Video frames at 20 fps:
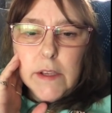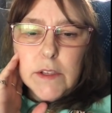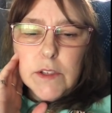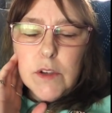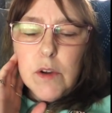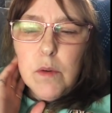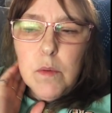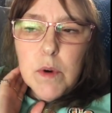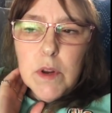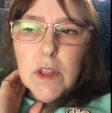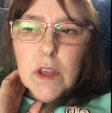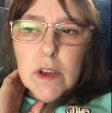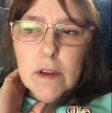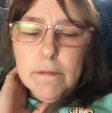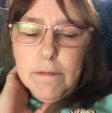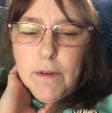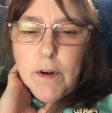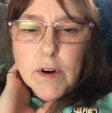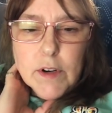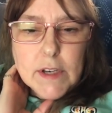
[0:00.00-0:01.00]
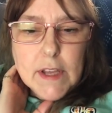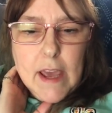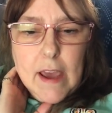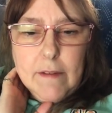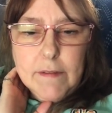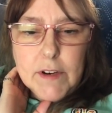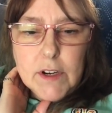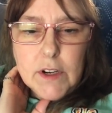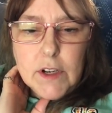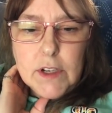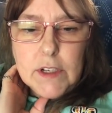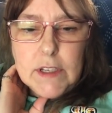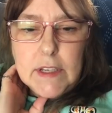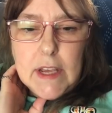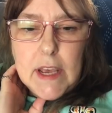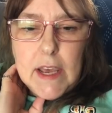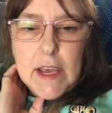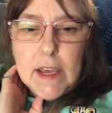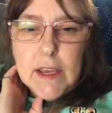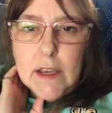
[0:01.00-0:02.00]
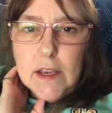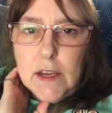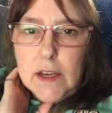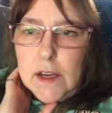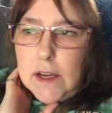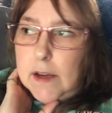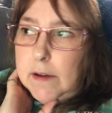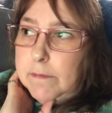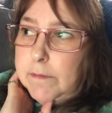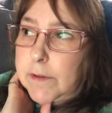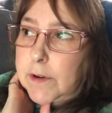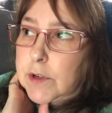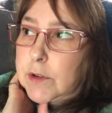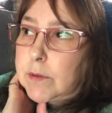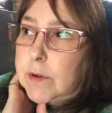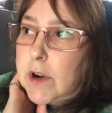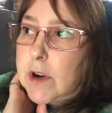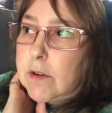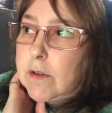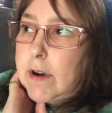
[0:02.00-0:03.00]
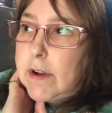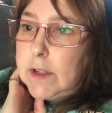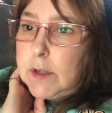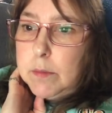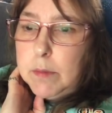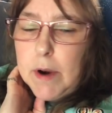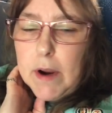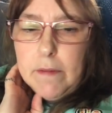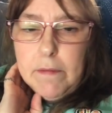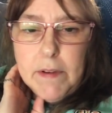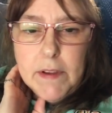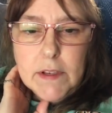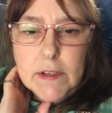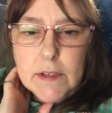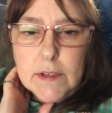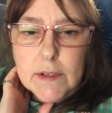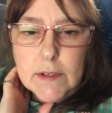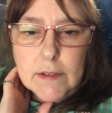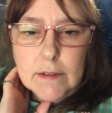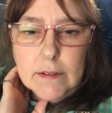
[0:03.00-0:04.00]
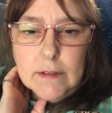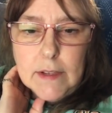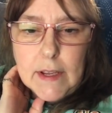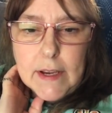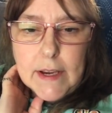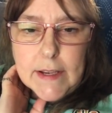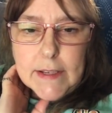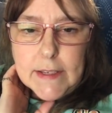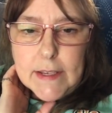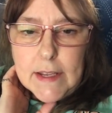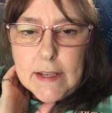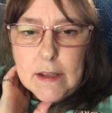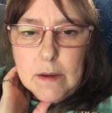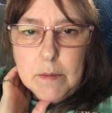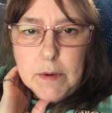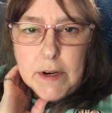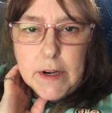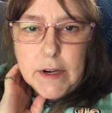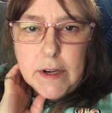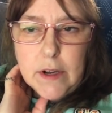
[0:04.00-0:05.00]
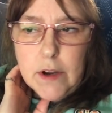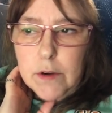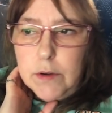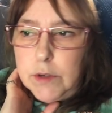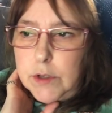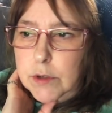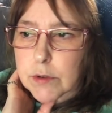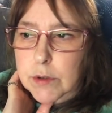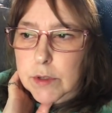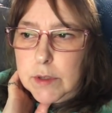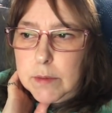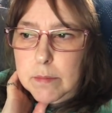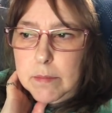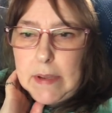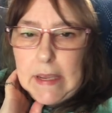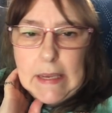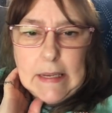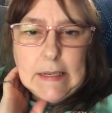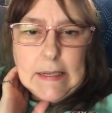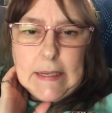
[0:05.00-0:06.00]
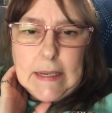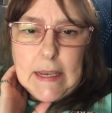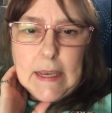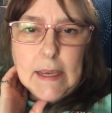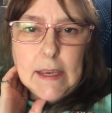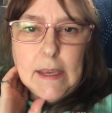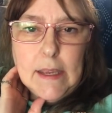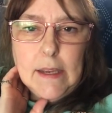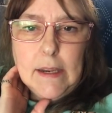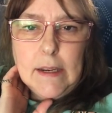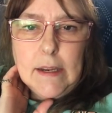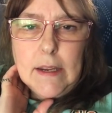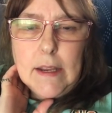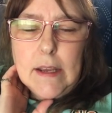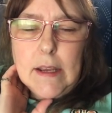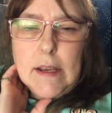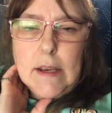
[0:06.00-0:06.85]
So we're looking forward to having a good day. Um, first, we're going to go out to breakfast. And like I said, then we're going to go do some antiquing.